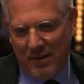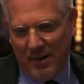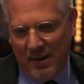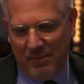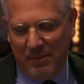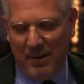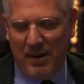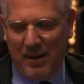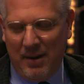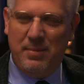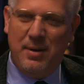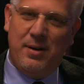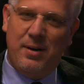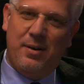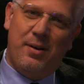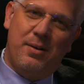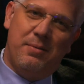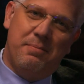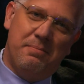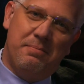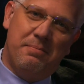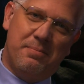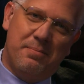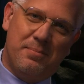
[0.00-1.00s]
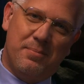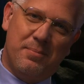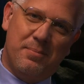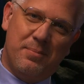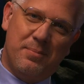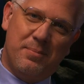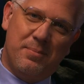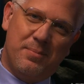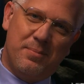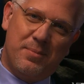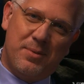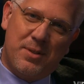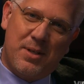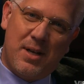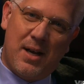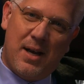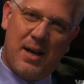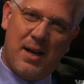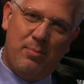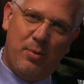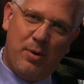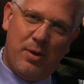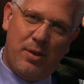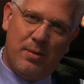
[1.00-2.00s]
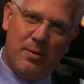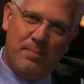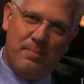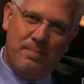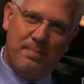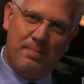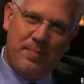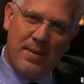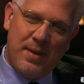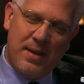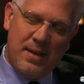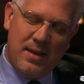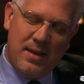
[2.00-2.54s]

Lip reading: I've been on Skype with them,